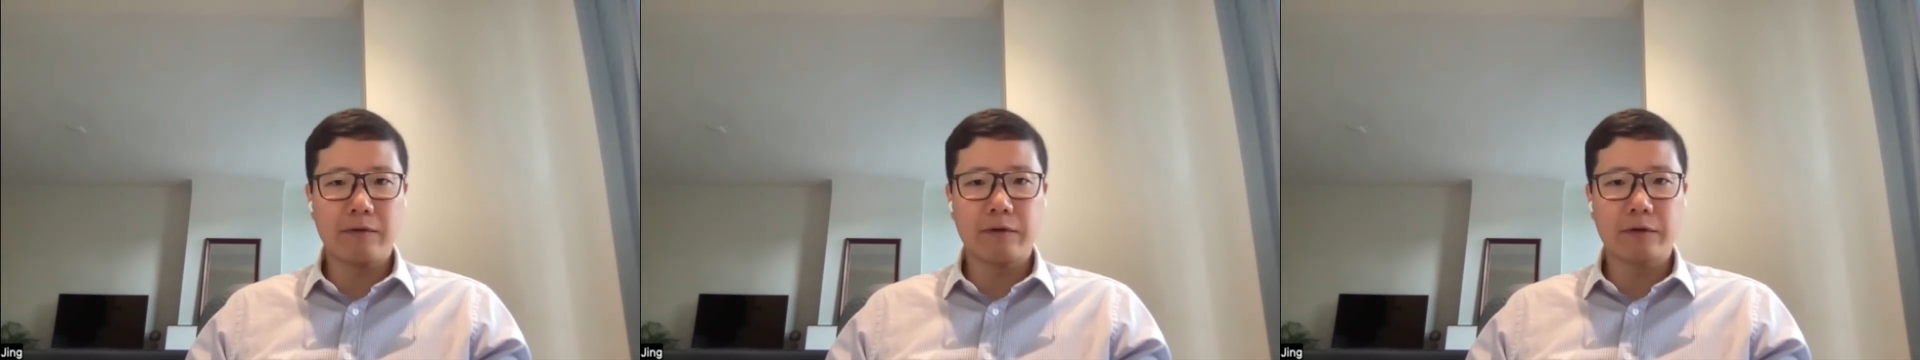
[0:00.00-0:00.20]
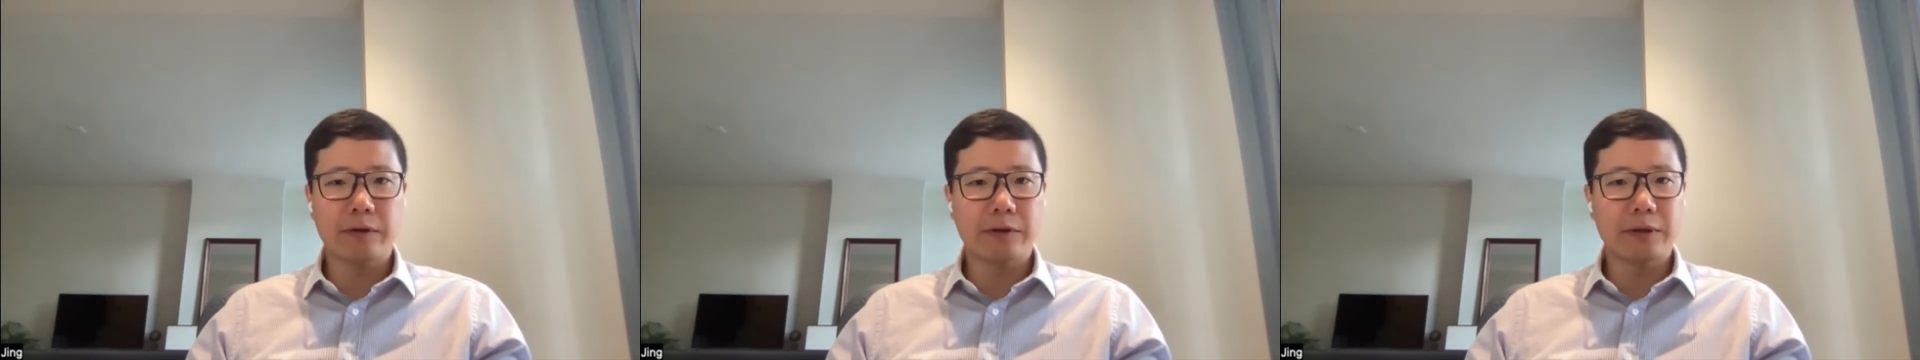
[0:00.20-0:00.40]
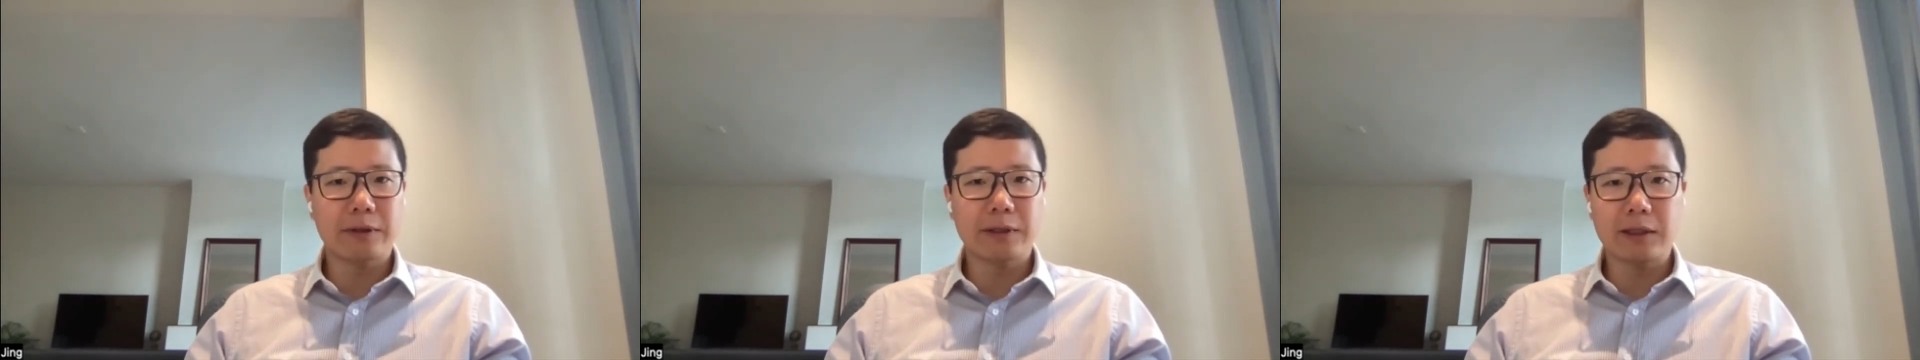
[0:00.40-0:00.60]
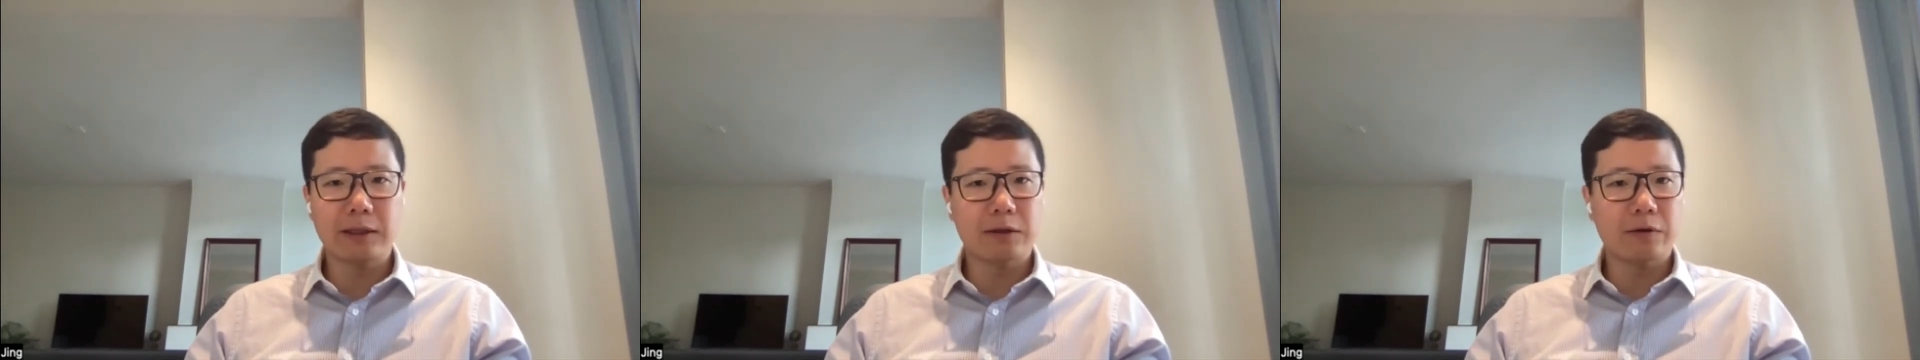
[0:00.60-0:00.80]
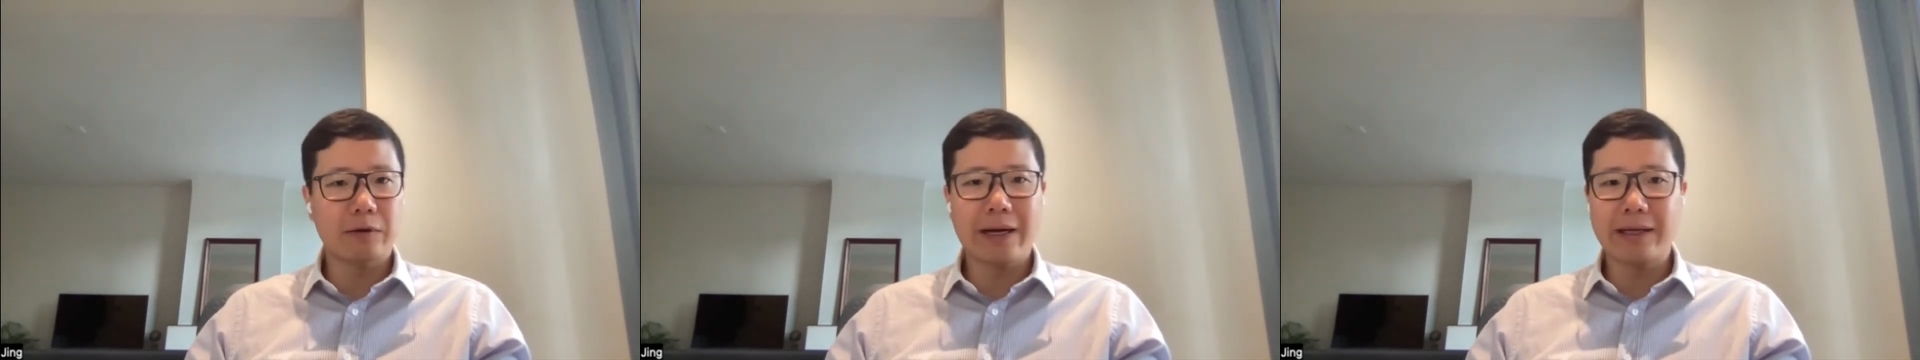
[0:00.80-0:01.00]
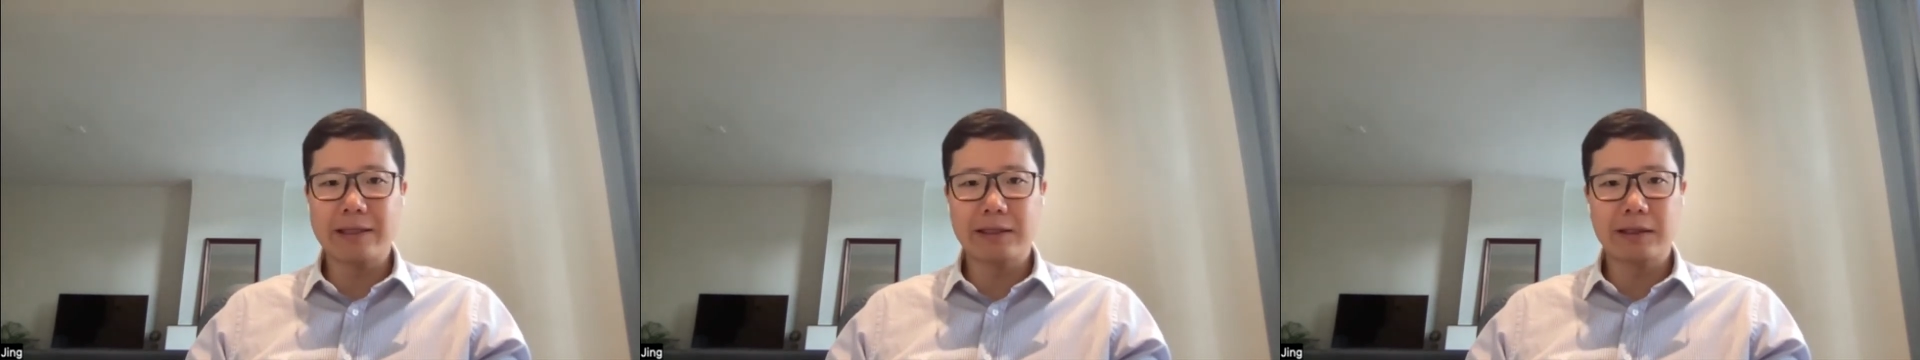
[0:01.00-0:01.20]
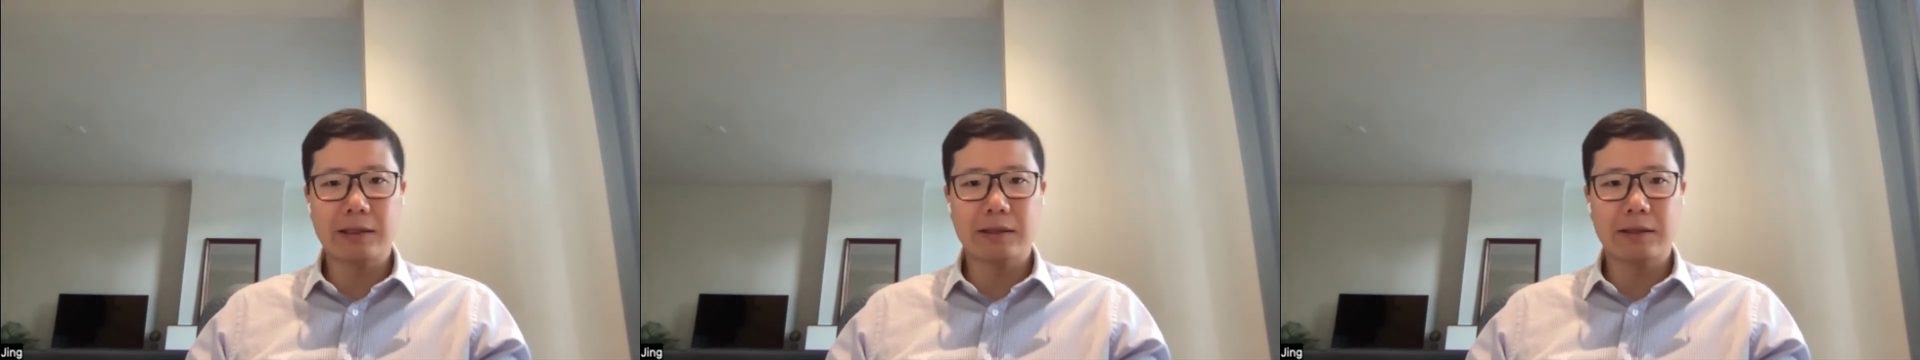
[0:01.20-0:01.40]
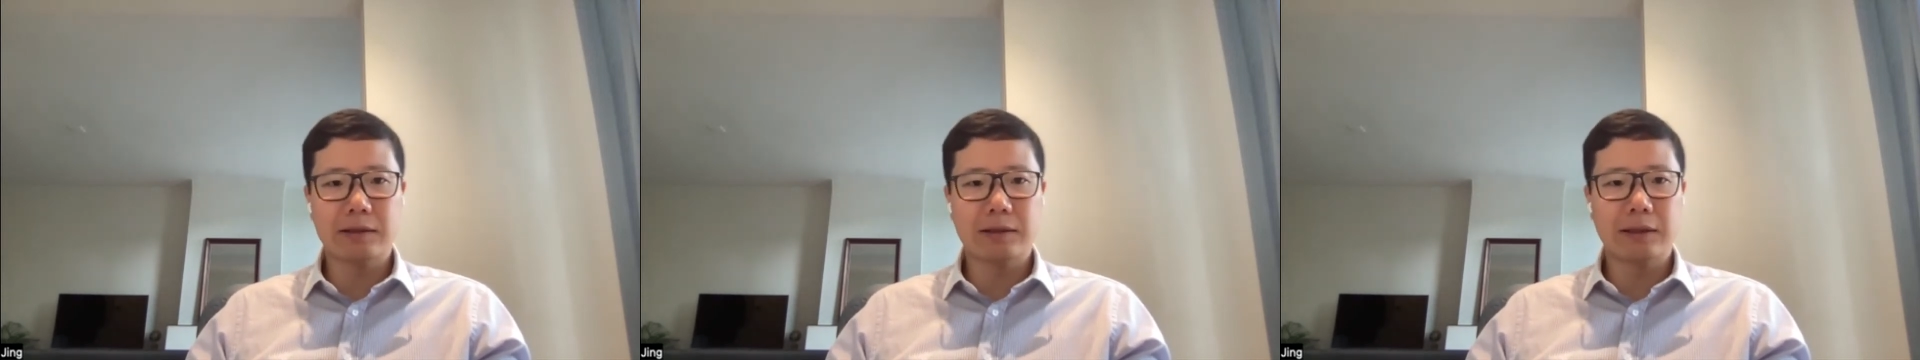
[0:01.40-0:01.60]
for their lead clinical
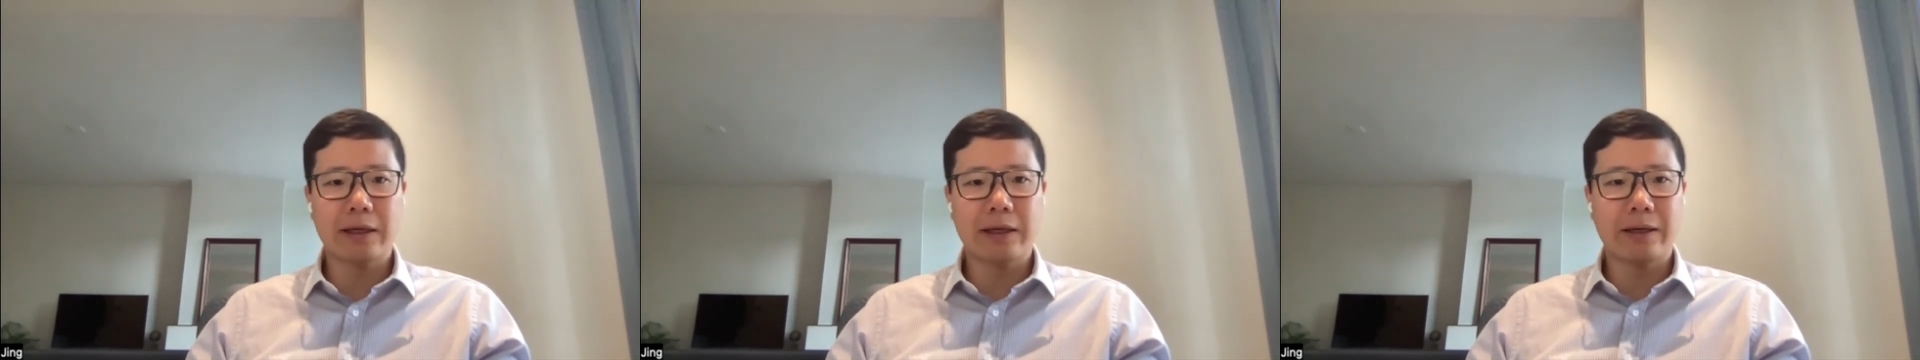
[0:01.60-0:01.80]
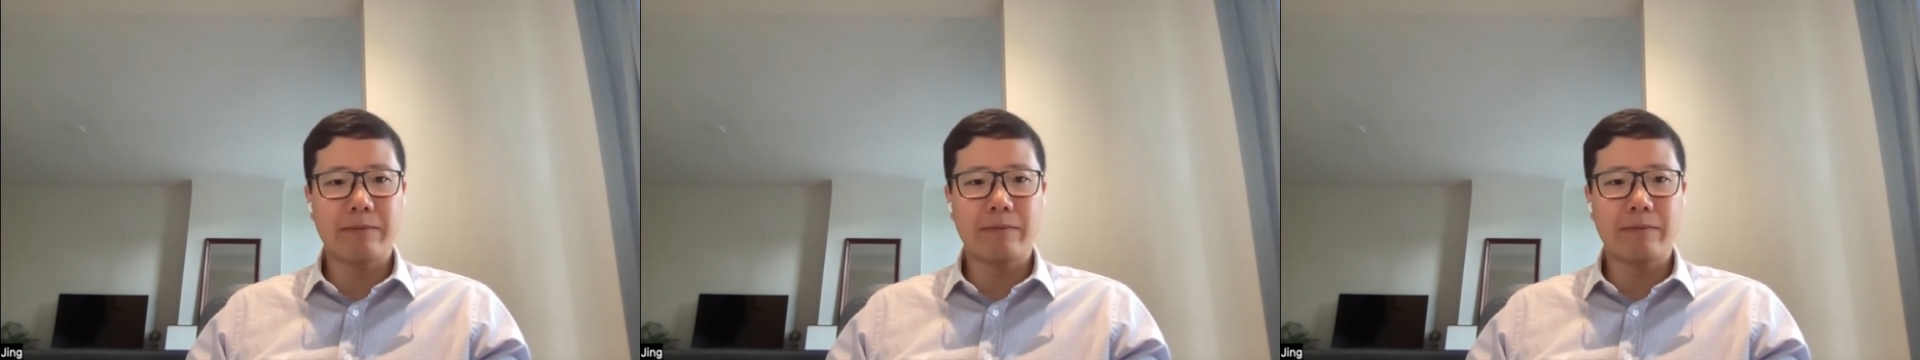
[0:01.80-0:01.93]
assets,